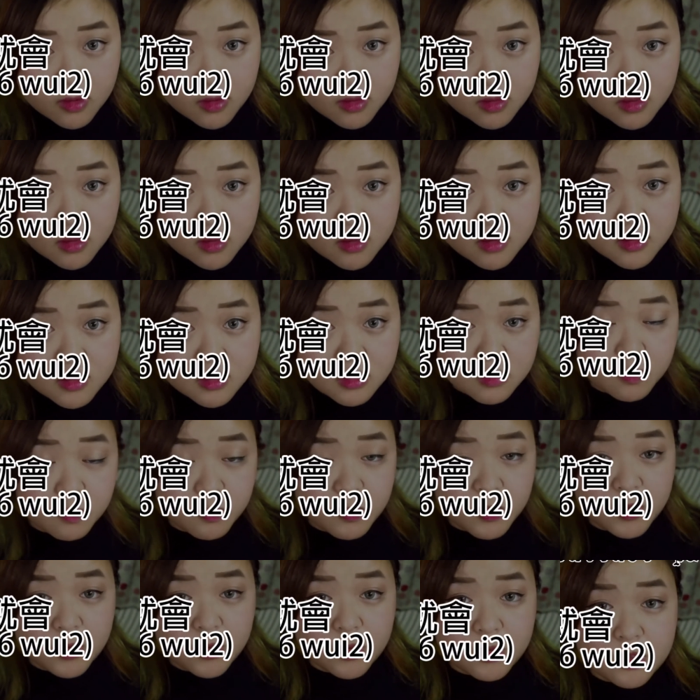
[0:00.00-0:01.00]
is
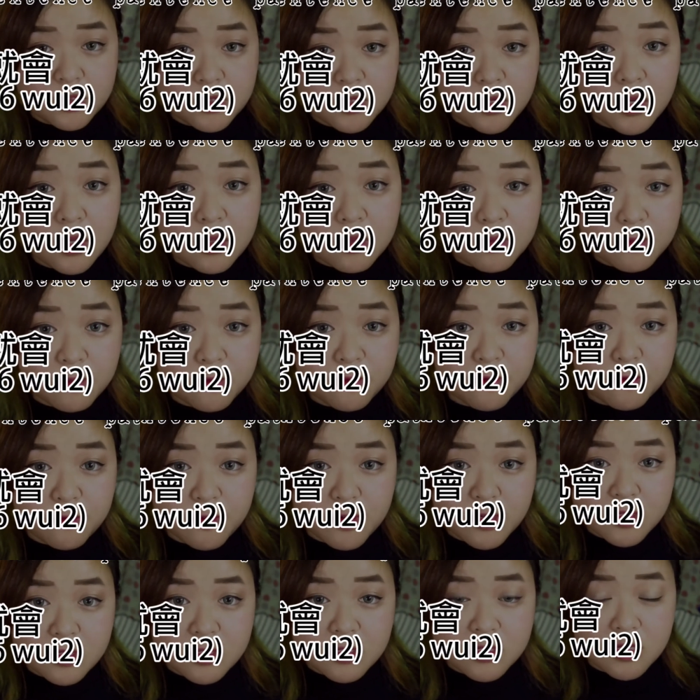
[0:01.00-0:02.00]
put in
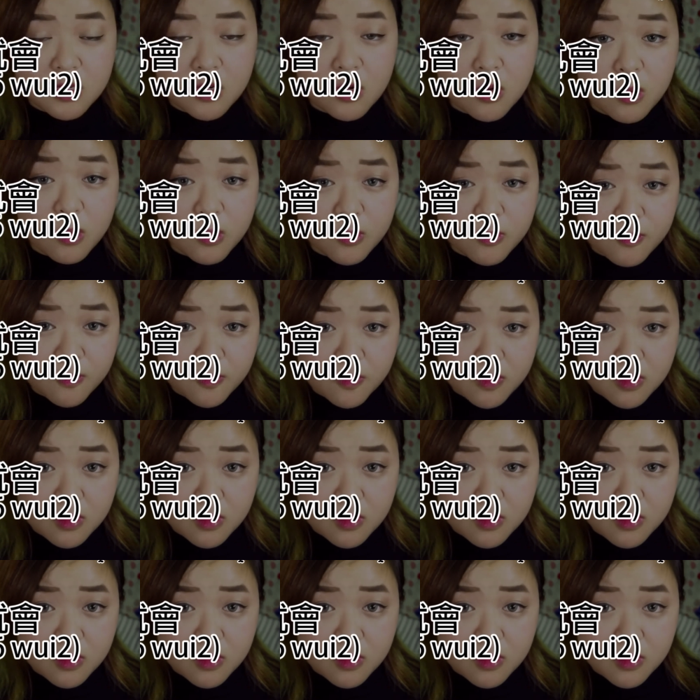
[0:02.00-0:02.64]
front of